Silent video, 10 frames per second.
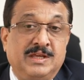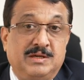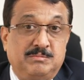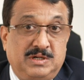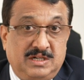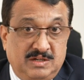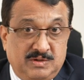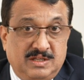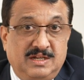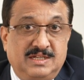But
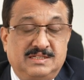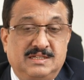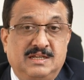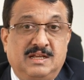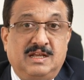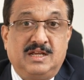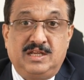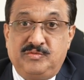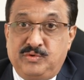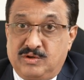nevertheless,
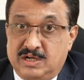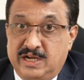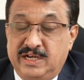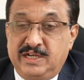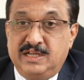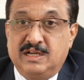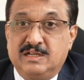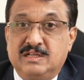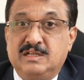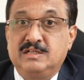if your
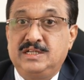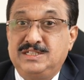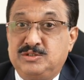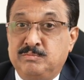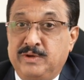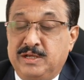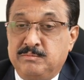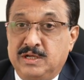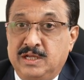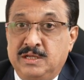idea is to make
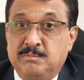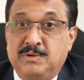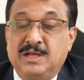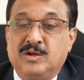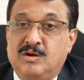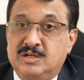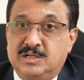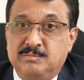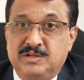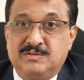money by
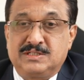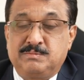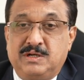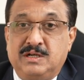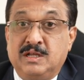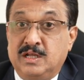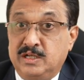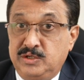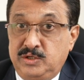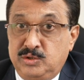long-term investment,
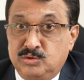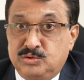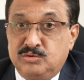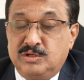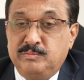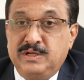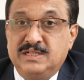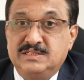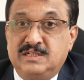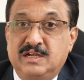you shouldn't be
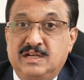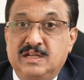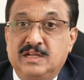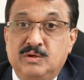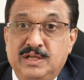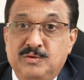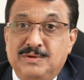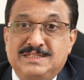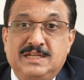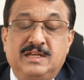hesitating to
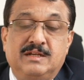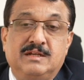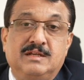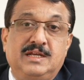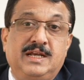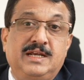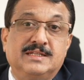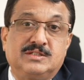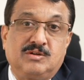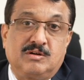investing in
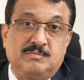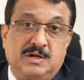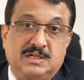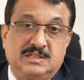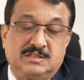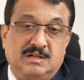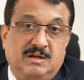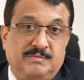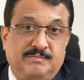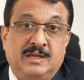Indian stock markets now.